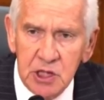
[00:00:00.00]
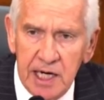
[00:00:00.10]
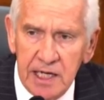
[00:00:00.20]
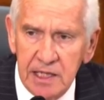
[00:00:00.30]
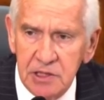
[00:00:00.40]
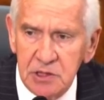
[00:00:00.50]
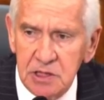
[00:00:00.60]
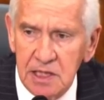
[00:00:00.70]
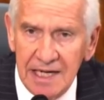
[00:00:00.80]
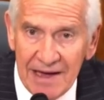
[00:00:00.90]
China
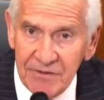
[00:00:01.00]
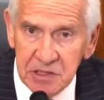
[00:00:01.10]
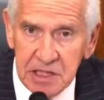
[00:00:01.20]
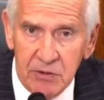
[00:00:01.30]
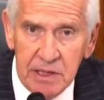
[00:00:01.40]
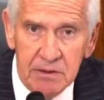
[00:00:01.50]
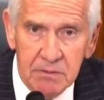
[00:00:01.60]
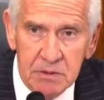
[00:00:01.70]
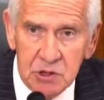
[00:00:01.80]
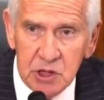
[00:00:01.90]
is an
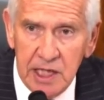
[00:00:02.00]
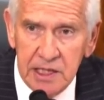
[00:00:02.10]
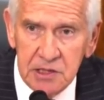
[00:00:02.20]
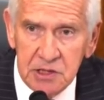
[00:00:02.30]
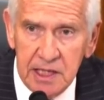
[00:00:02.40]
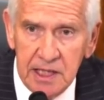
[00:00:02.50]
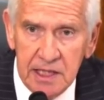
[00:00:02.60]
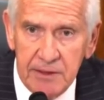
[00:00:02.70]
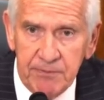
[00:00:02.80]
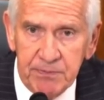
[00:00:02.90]
adversary, China's
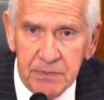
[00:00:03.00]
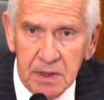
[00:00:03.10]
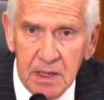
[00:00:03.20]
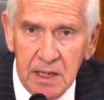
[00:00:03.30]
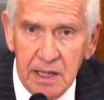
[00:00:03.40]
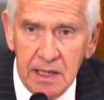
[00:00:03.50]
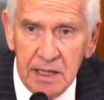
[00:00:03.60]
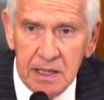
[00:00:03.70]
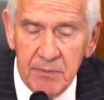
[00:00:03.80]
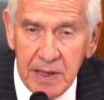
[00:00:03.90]

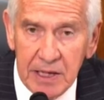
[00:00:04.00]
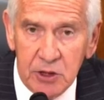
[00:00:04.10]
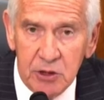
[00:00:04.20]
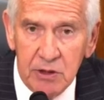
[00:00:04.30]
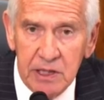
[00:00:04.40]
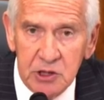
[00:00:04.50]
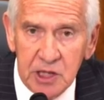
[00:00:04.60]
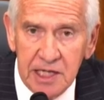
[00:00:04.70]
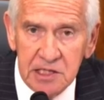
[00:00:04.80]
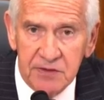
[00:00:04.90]
a competitor,
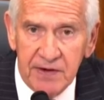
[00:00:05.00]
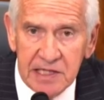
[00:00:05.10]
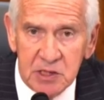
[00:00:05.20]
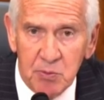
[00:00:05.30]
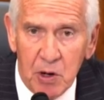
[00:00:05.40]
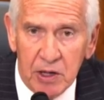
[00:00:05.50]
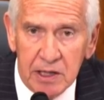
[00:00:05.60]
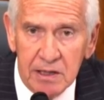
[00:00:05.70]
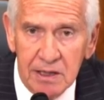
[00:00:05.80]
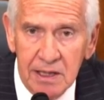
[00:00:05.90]
and China's a vast
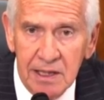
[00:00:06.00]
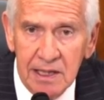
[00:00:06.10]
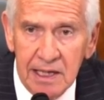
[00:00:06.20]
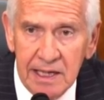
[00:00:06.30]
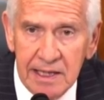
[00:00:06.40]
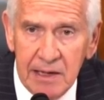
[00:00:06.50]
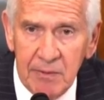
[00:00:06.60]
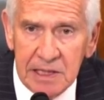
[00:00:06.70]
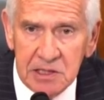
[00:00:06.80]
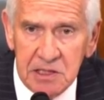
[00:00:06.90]
market, and
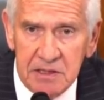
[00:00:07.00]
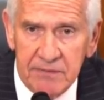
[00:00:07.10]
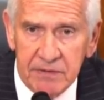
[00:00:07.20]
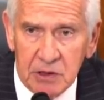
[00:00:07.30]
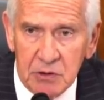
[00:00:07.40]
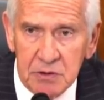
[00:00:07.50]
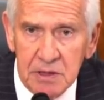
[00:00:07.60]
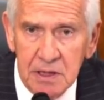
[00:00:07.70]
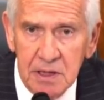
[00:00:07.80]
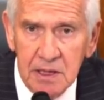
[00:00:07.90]
that makes it
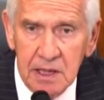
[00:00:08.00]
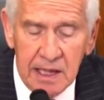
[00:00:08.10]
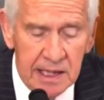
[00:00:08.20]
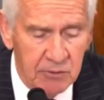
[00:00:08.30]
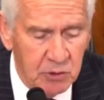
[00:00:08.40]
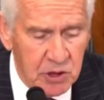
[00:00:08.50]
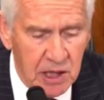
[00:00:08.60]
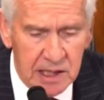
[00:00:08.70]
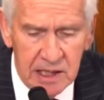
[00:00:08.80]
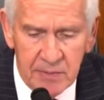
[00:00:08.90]
difficult. And we're
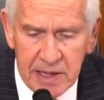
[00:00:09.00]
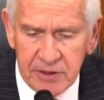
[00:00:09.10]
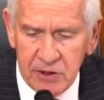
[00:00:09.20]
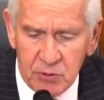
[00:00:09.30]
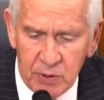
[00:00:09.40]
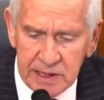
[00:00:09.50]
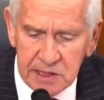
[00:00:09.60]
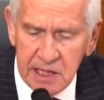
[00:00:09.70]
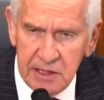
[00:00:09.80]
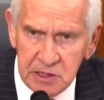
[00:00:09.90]
talking about the
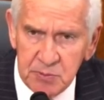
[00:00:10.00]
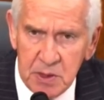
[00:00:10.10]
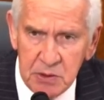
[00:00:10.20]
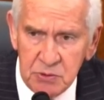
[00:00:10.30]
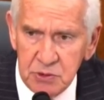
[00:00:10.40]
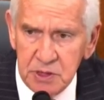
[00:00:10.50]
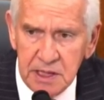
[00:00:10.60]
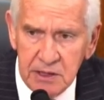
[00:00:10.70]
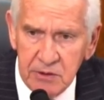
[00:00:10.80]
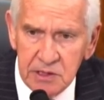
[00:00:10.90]
threat that is
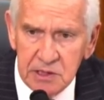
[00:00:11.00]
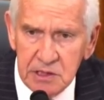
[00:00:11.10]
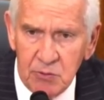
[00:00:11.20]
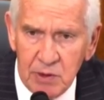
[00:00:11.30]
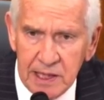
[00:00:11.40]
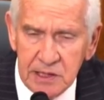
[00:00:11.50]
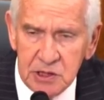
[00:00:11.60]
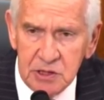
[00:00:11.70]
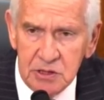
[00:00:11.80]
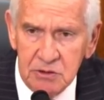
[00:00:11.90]
posed here as it
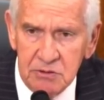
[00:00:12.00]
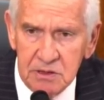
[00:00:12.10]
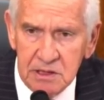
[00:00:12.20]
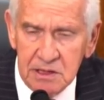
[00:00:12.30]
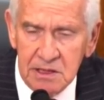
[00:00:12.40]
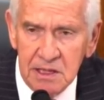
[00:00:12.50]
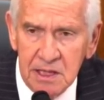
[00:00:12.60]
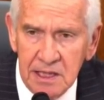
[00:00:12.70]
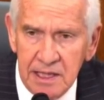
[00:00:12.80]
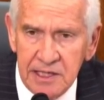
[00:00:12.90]
relates to the
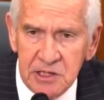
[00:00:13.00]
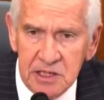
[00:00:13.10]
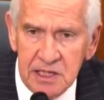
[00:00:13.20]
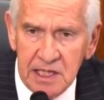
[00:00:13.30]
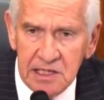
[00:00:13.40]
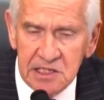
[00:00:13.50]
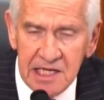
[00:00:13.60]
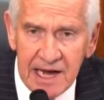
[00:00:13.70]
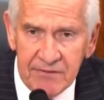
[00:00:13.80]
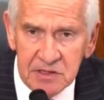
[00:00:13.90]
nation that
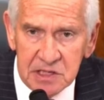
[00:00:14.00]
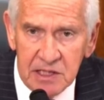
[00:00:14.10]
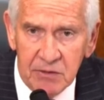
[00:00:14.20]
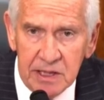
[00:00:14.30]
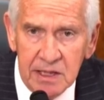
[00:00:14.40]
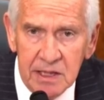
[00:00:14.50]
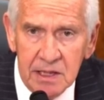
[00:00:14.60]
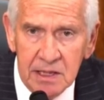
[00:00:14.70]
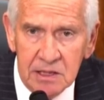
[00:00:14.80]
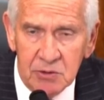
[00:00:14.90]
it's an adversary
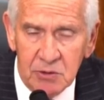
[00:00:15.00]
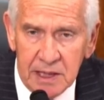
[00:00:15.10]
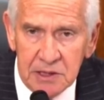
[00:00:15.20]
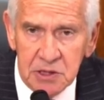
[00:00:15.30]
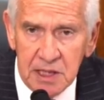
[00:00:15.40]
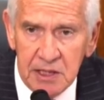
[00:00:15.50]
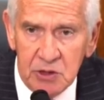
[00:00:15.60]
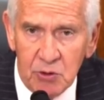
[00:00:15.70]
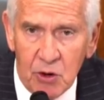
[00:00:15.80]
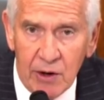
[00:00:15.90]
to us
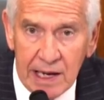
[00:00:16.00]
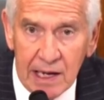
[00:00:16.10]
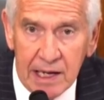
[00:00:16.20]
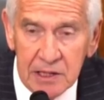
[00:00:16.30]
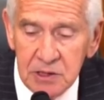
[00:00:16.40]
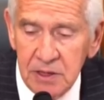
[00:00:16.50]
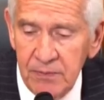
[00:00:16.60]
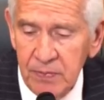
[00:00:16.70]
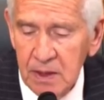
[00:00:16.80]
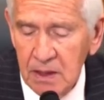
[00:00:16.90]
and to our allies.
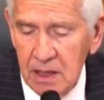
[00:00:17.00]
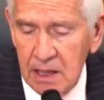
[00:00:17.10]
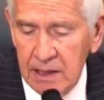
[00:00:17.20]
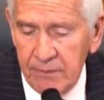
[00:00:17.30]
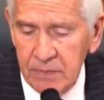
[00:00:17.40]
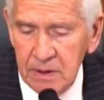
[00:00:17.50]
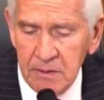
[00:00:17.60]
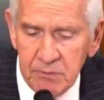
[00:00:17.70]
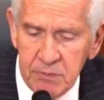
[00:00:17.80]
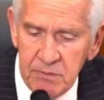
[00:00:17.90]

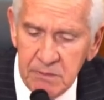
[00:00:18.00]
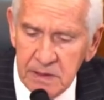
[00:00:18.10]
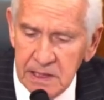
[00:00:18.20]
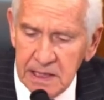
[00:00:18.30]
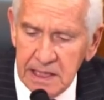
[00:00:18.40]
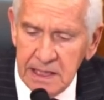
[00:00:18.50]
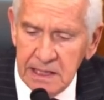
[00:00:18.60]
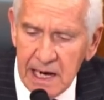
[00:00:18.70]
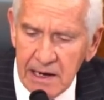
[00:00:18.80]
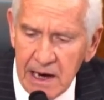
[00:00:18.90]

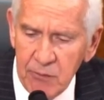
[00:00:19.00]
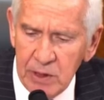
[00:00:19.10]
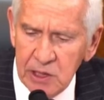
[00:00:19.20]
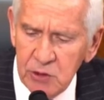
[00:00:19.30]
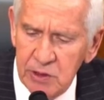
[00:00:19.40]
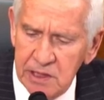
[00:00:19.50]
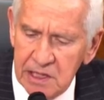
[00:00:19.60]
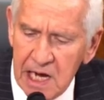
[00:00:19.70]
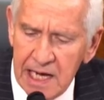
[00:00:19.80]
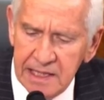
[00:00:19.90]
I want to do it
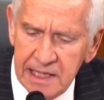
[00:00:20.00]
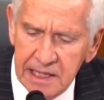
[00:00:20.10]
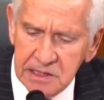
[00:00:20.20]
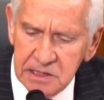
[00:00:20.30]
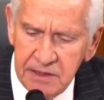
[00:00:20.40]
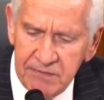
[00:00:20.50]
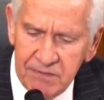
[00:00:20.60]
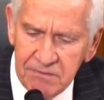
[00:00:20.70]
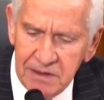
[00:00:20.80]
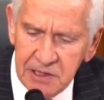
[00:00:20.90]
in context
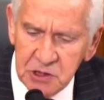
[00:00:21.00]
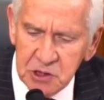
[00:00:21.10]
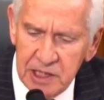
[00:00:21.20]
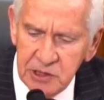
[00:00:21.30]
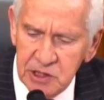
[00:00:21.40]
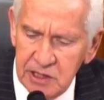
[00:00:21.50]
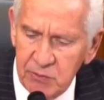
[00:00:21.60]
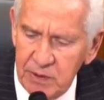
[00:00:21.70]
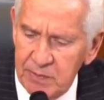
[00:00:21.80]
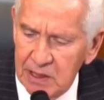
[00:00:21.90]
of legislation
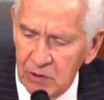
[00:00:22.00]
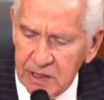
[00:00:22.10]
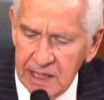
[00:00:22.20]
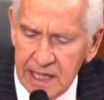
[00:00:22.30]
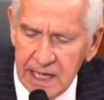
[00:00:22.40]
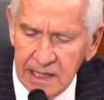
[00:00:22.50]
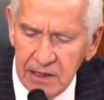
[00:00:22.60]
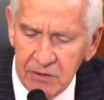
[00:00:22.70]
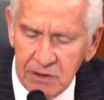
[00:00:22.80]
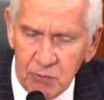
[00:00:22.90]
that we've been looking at
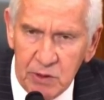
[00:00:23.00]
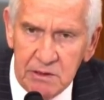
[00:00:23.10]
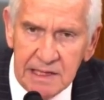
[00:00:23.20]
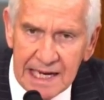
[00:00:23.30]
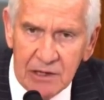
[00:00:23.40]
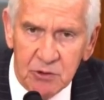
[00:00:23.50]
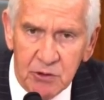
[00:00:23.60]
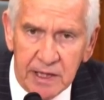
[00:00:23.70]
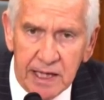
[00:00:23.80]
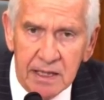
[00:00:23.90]
here that would
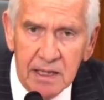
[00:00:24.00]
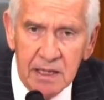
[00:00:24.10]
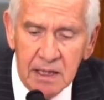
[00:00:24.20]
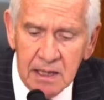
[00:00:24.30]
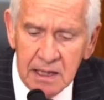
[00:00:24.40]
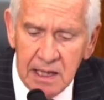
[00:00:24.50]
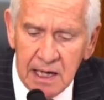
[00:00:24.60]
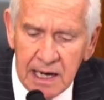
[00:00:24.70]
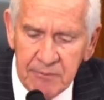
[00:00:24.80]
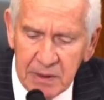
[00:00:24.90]
counter that.
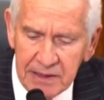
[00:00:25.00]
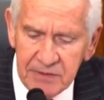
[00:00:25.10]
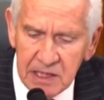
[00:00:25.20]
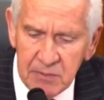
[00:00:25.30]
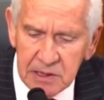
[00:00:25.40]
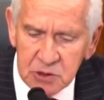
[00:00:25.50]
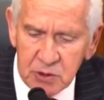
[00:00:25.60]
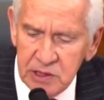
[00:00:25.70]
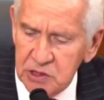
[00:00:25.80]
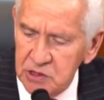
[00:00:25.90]
I believe the
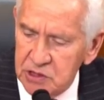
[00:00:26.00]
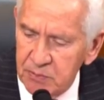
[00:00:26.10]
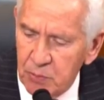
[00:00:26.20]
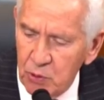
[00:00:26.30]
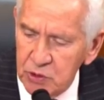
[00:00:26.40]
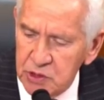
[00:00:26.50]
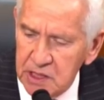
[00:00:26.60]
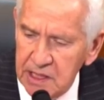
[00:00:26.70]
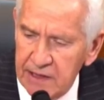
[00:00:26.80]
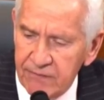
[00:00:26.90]
administration
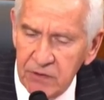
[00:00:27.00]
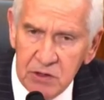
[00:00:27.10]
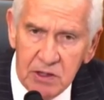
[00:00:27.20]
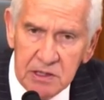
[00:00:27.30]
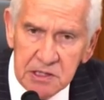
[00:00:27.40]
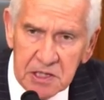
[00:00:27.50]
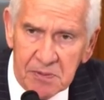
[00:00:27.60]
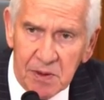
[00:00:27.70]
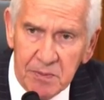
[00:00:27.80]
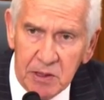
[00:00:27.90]
supports the effort on the
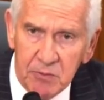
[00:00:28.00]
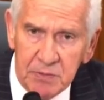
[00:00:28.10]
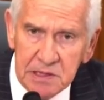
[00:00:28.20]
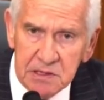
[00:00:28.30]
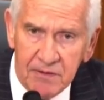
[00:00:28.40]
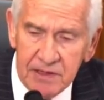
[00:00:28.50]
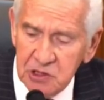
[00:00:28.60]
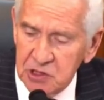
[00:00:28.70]
supplemental piece of